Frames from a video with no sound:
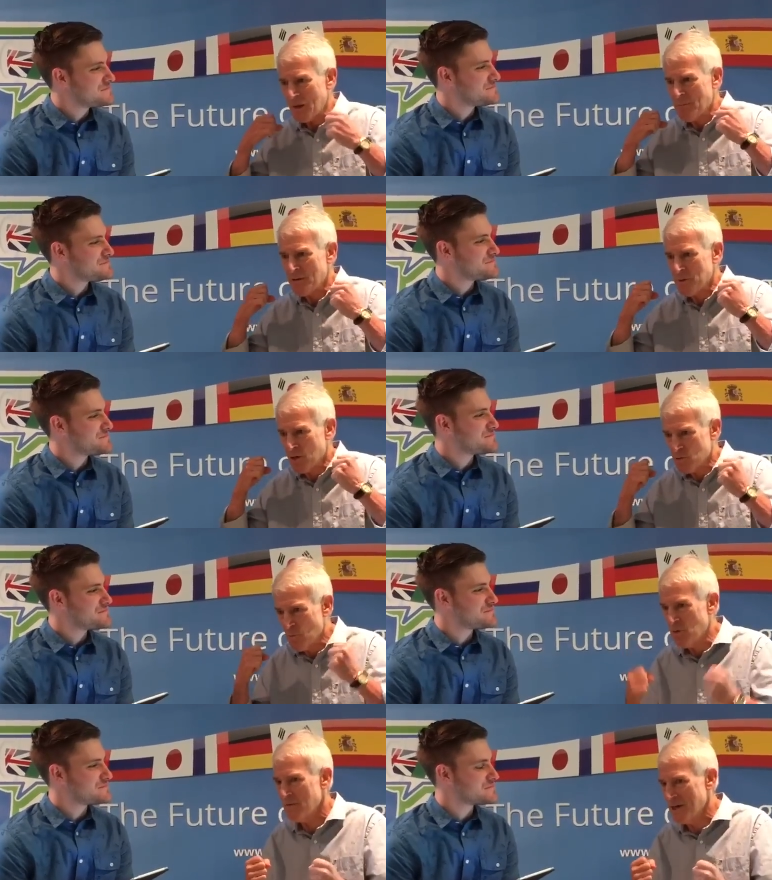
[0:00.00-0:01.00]
Speaker 1: But because
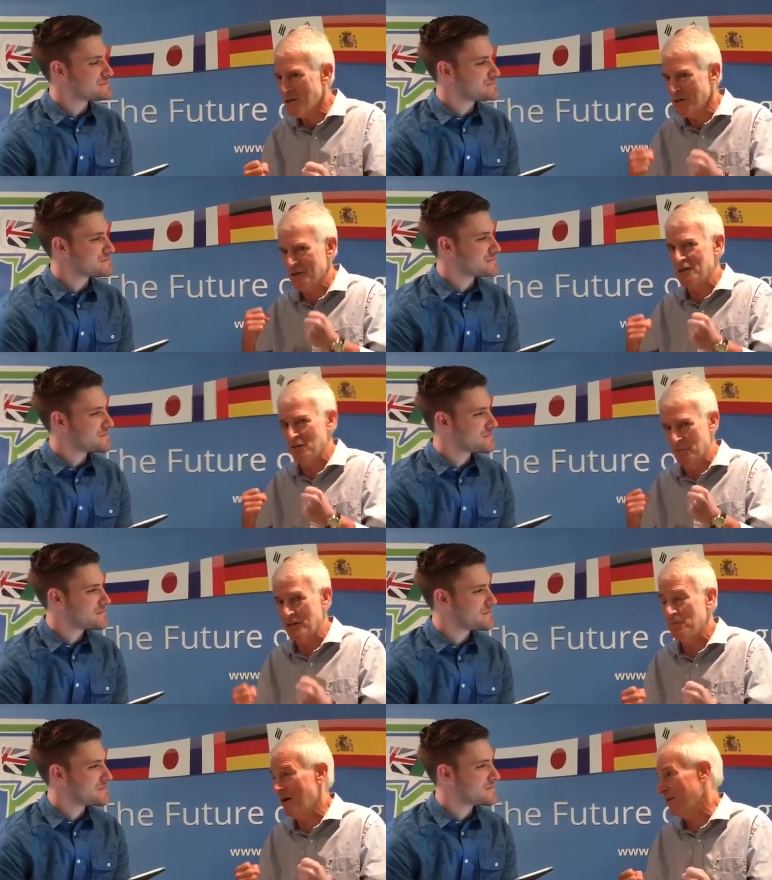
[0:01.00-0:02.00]
motivation is such a
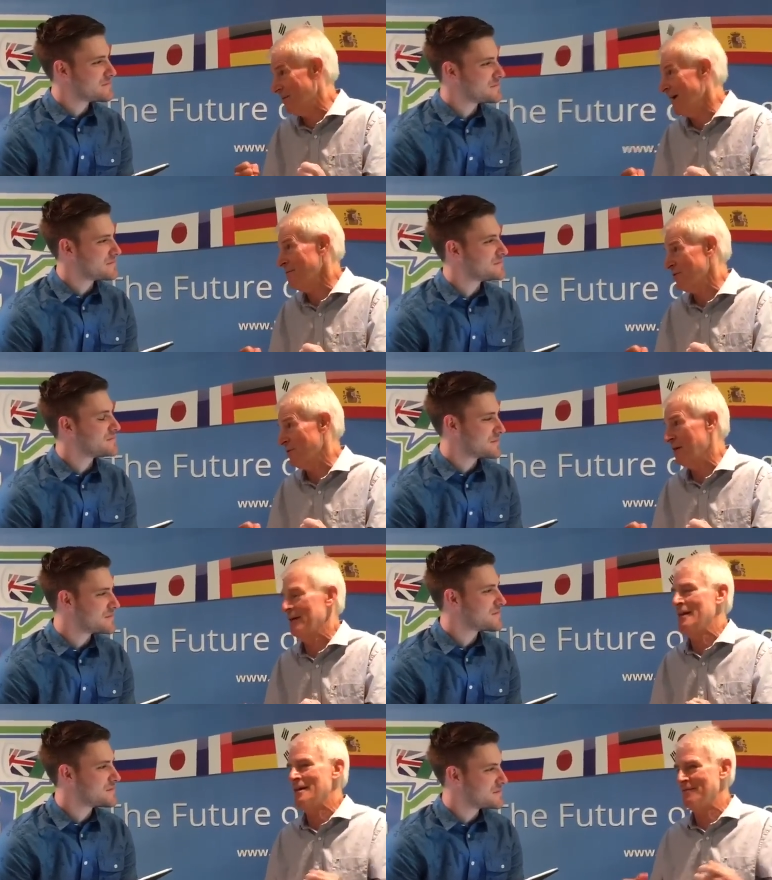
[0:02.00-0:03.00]
big part of language learning,
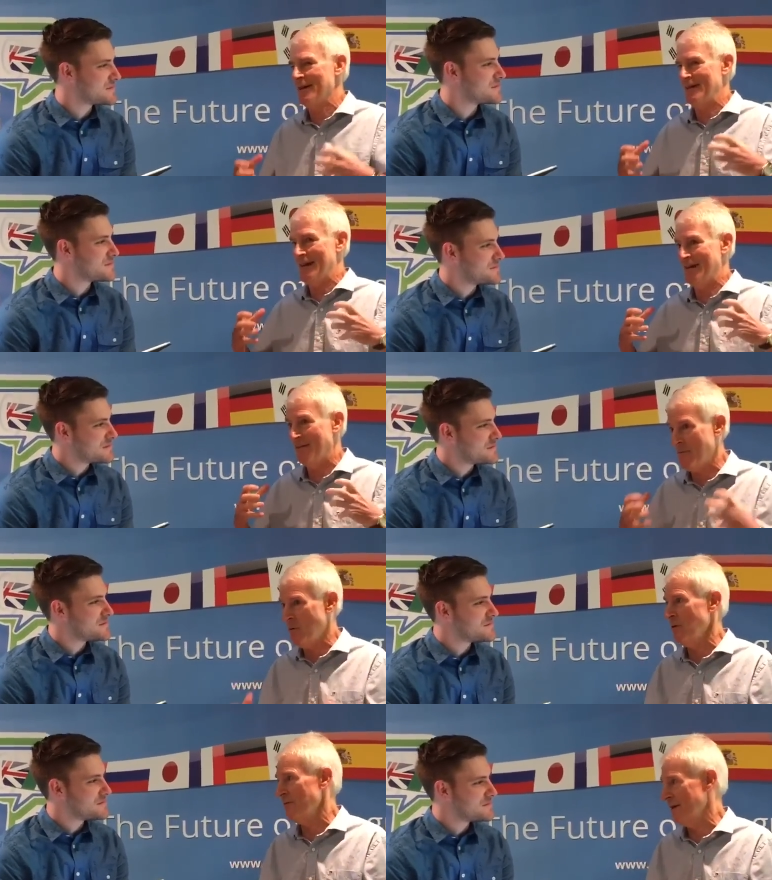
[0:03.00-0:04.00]
in fact, if I'm
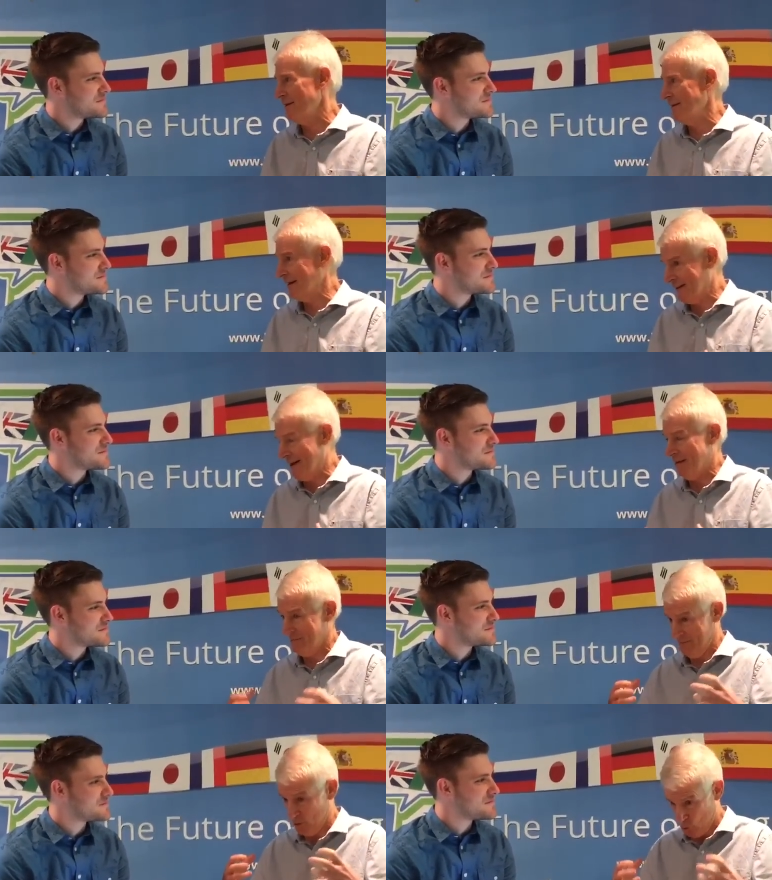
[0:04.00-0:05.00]
motivated, like
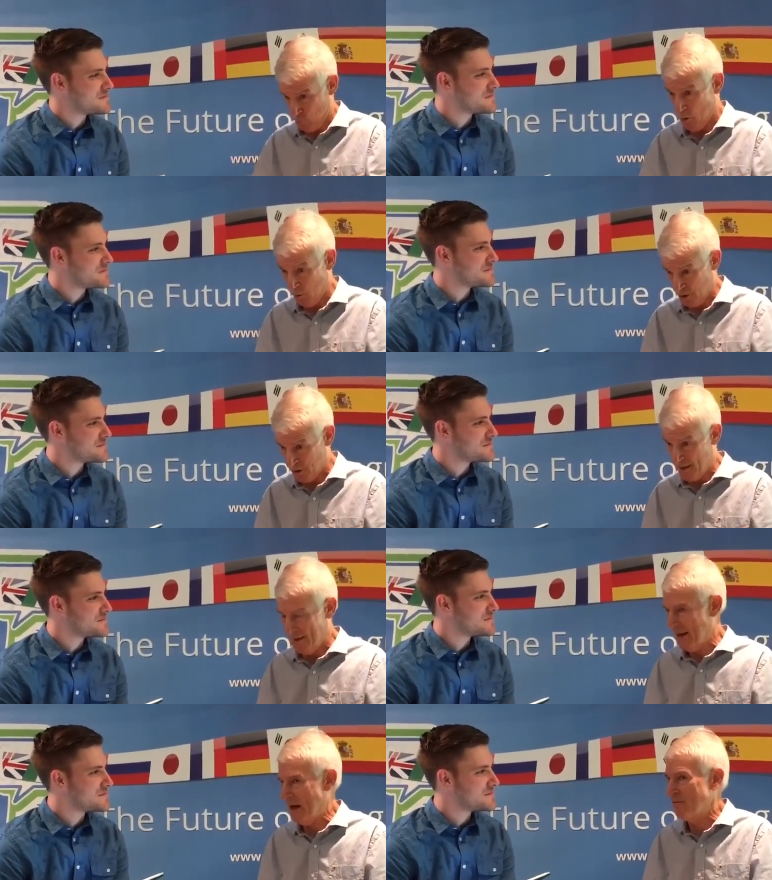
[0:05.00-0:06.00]
now, to do Polish,
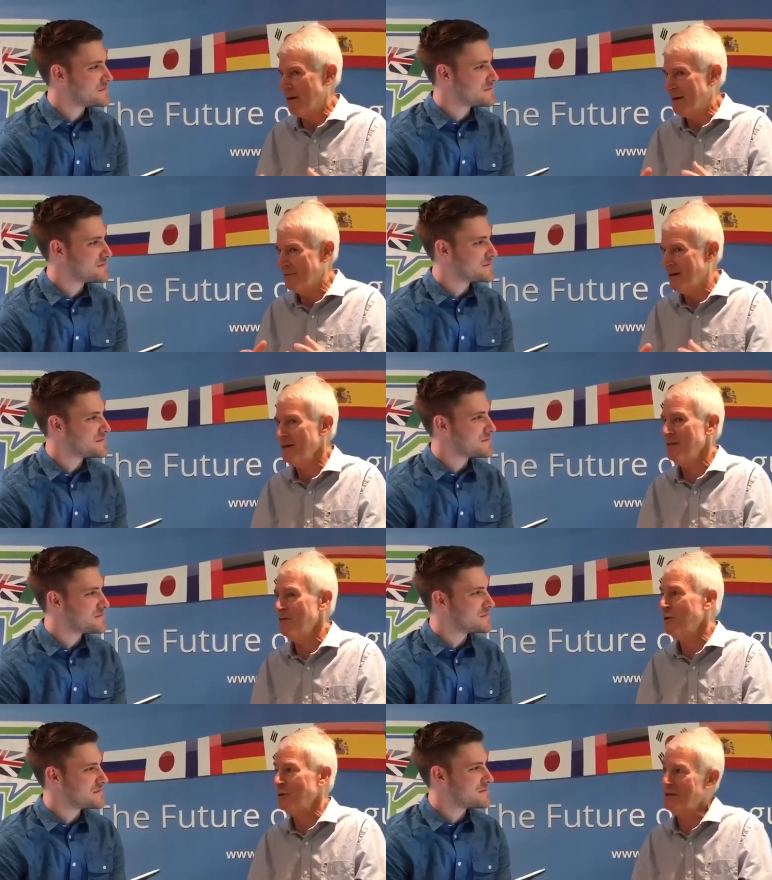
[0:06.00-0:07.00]
I find it very
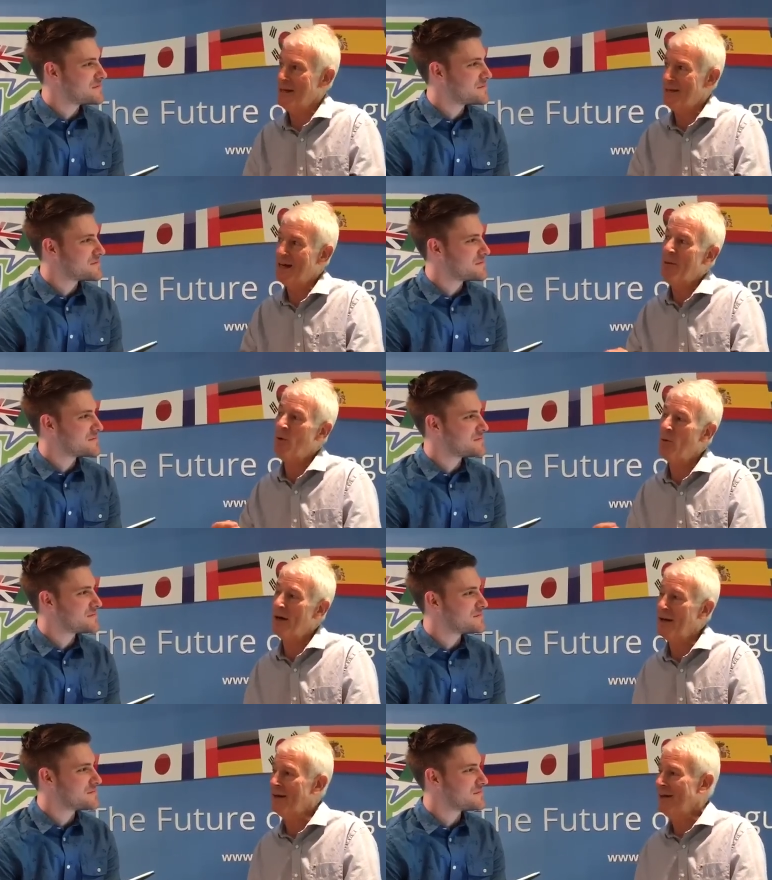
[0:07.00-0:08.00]
difficult to take time
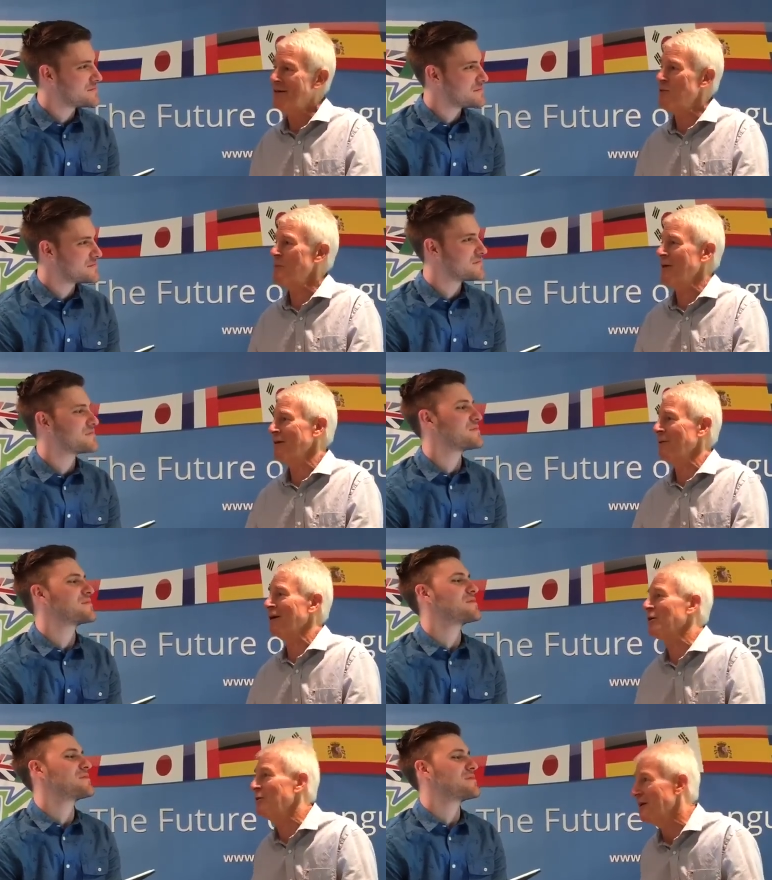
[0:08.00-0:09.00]
away to spend on
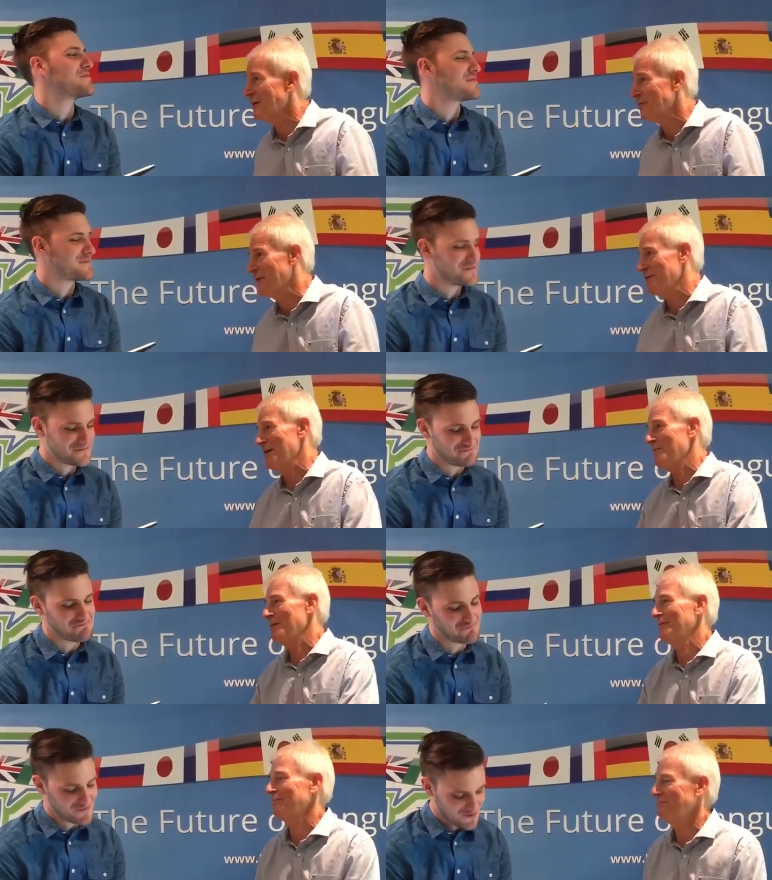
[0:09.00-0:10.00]
my Korean, for
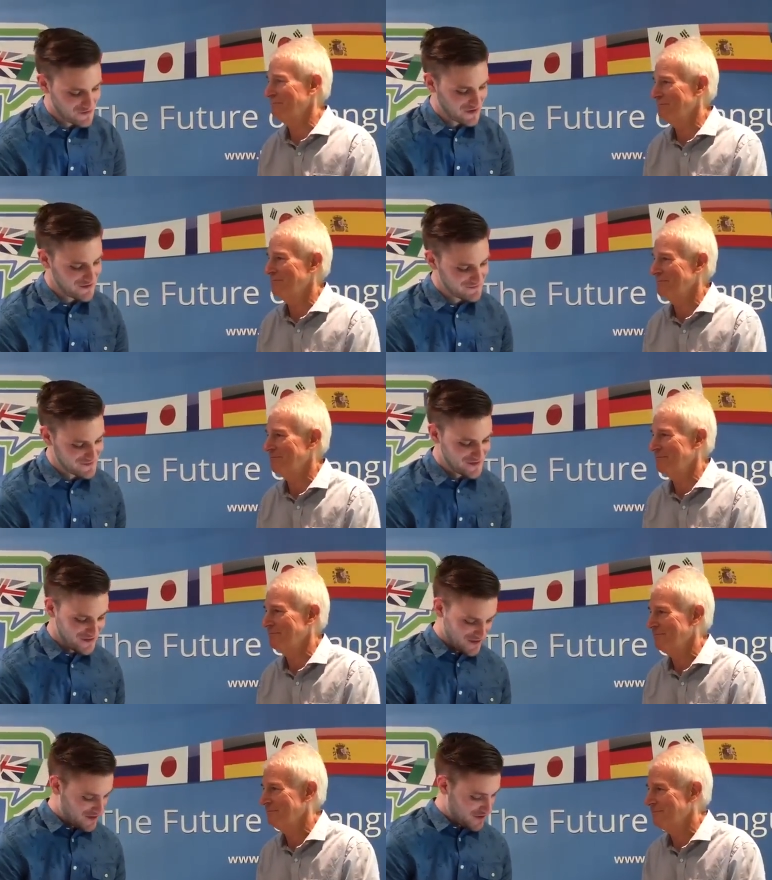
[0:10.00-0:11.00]
example. Okay.
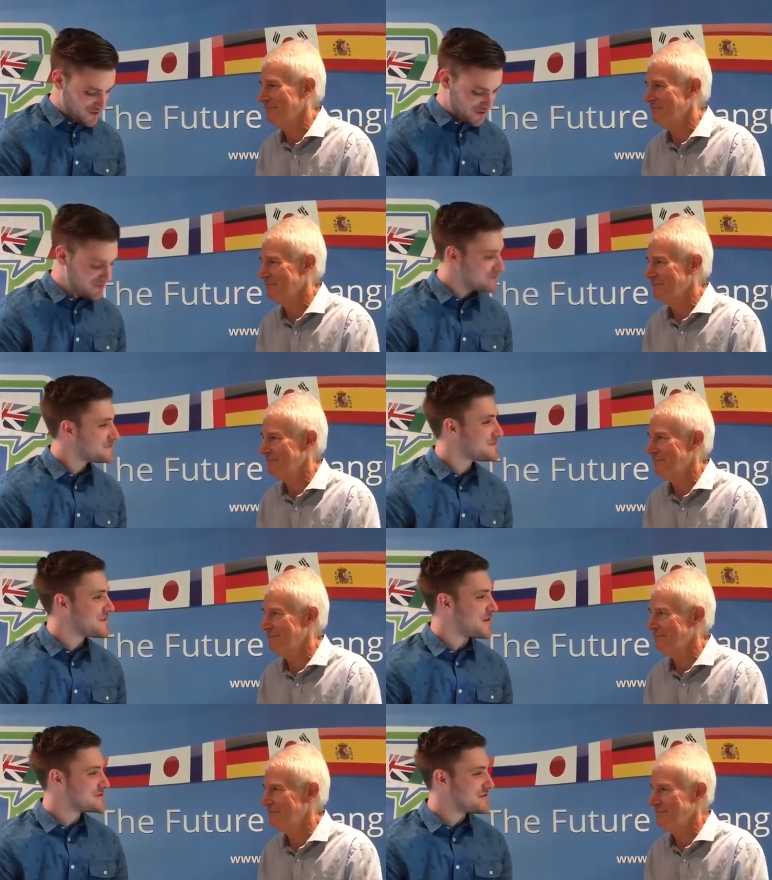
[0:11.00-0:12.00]
Well,
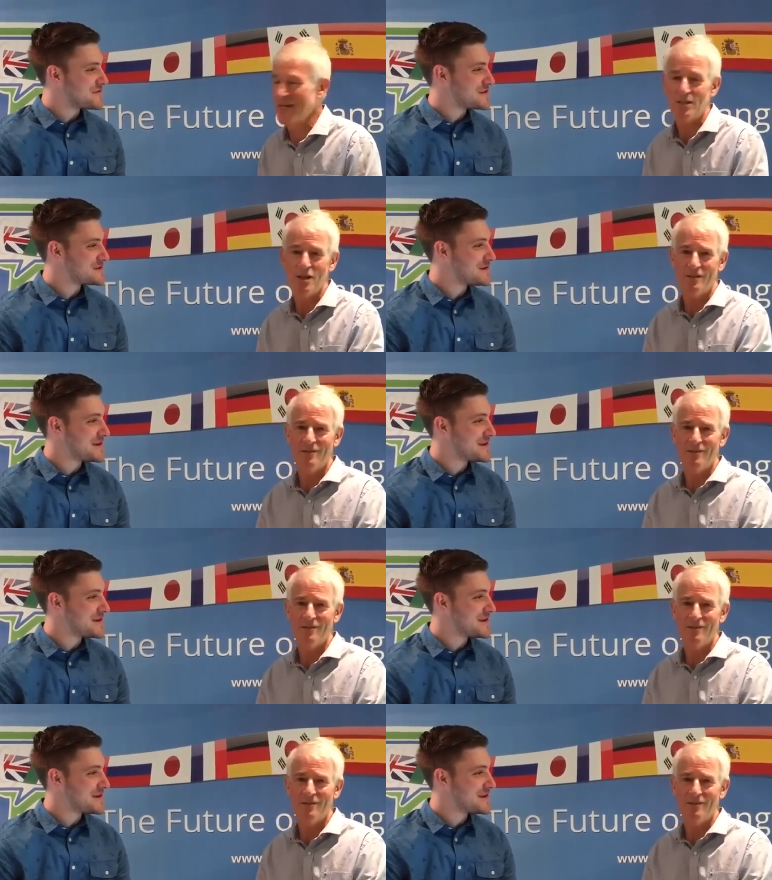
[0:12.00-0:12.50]
that was it. That's it.